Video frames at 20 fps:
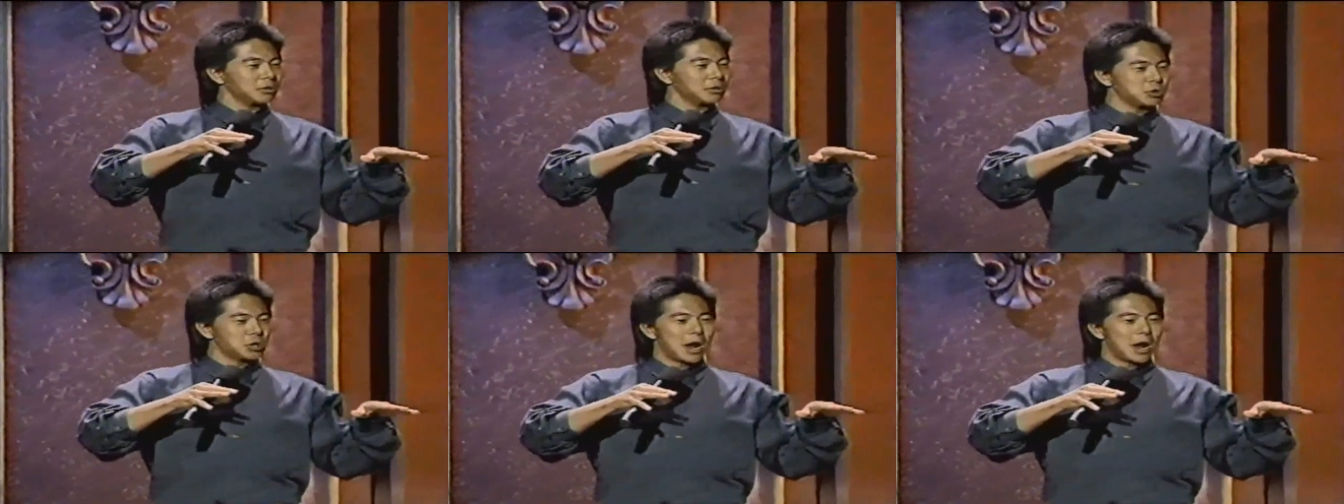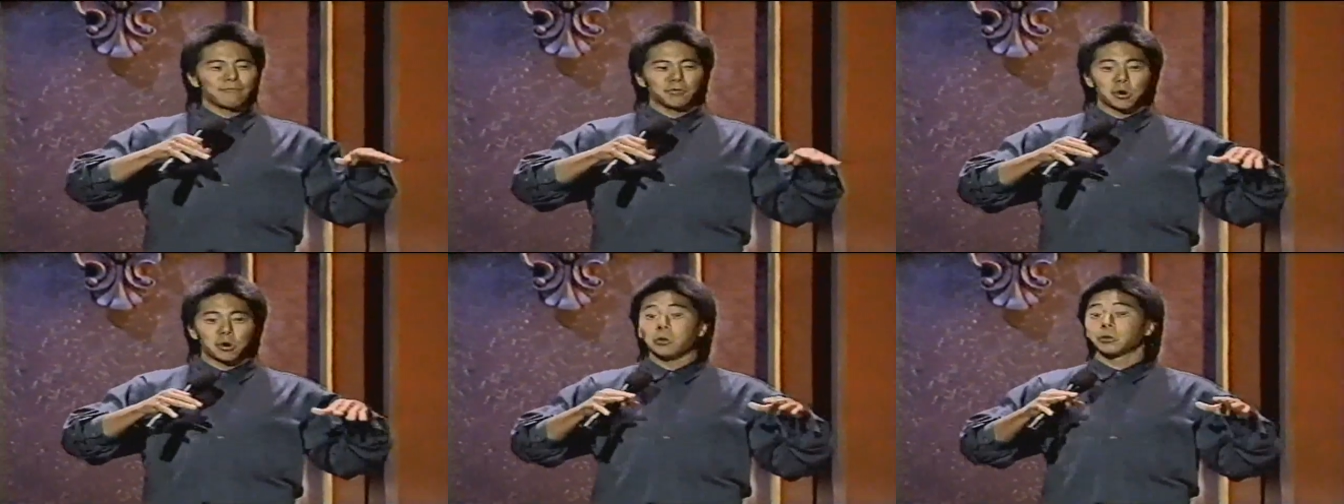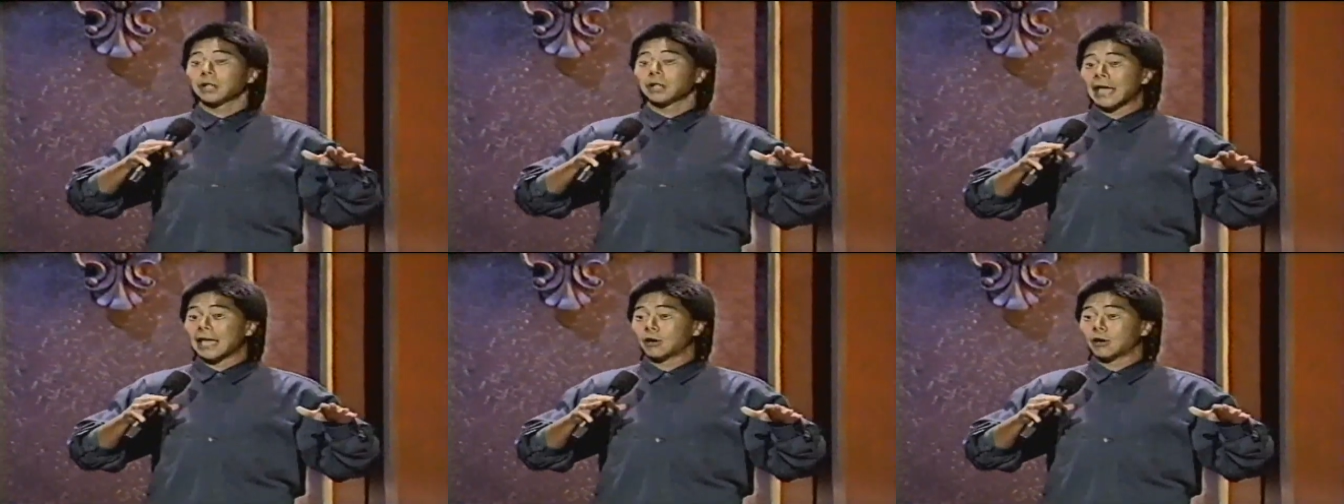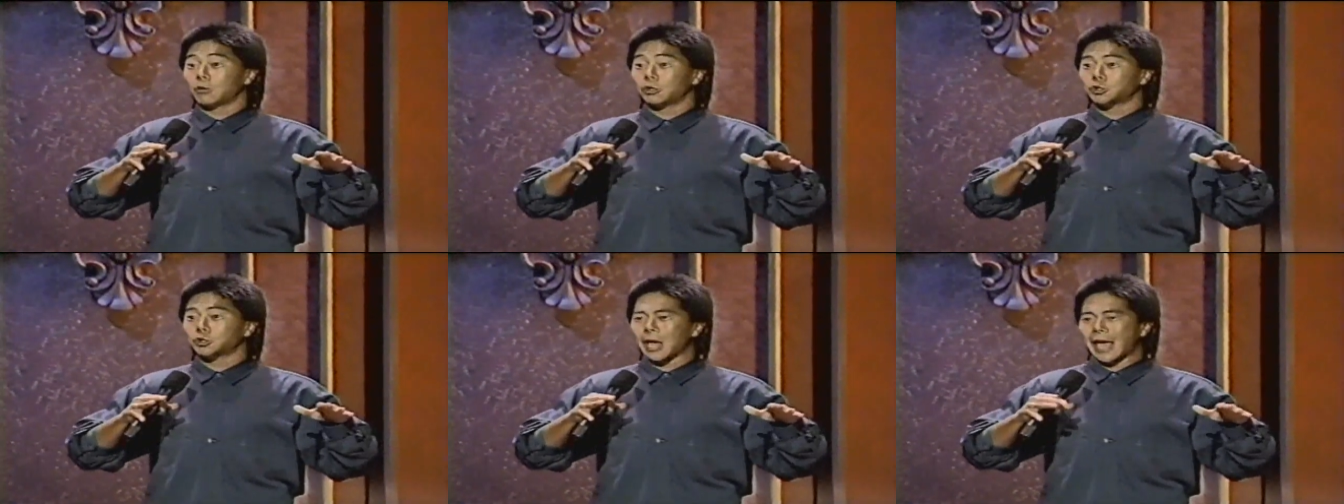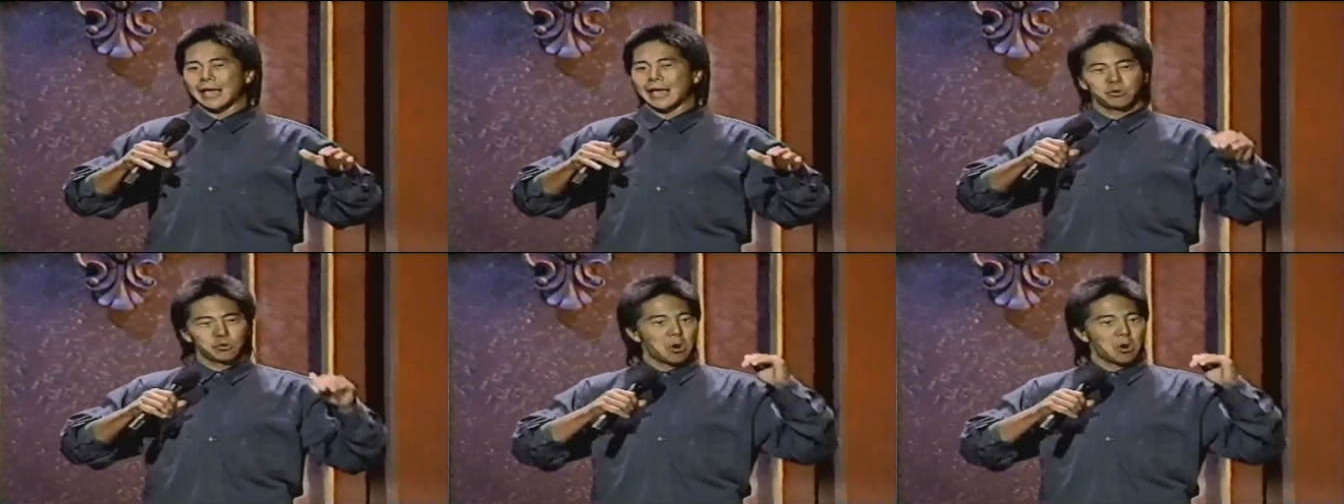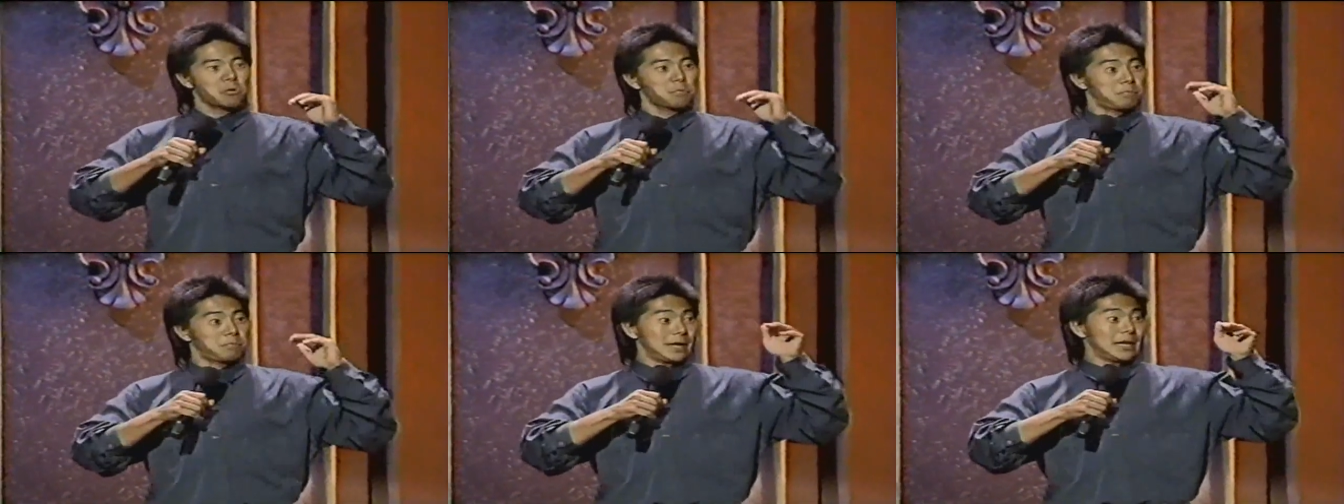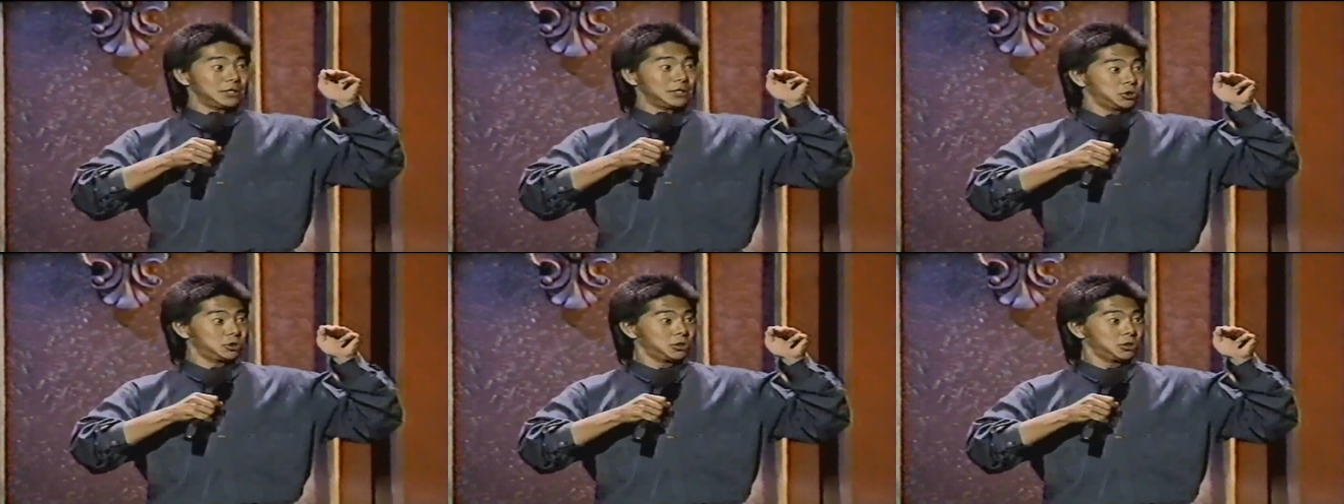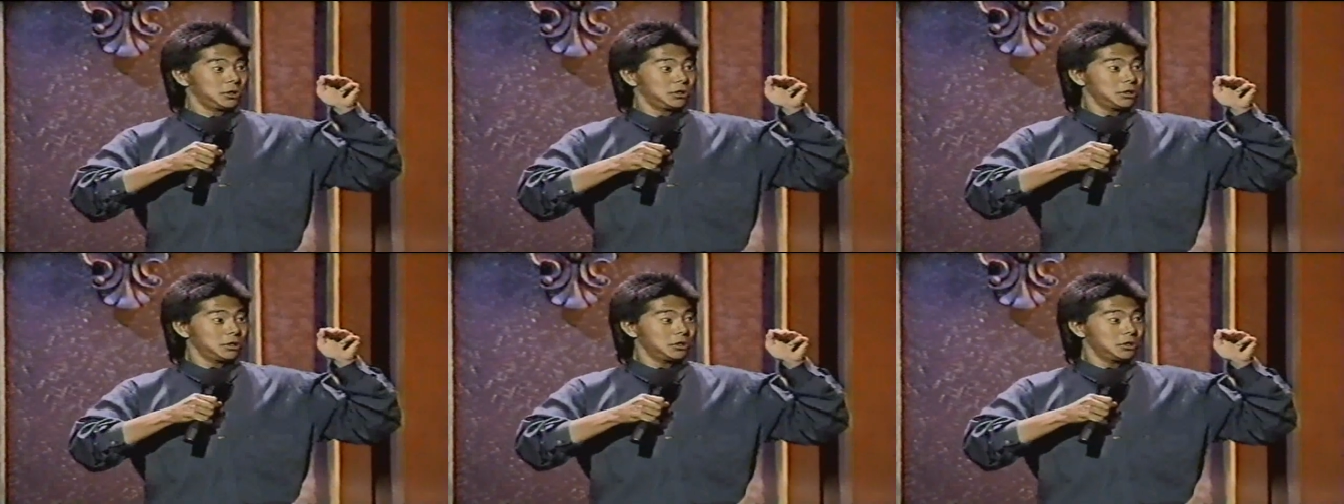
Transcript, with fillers: You have your own language and your own pitch.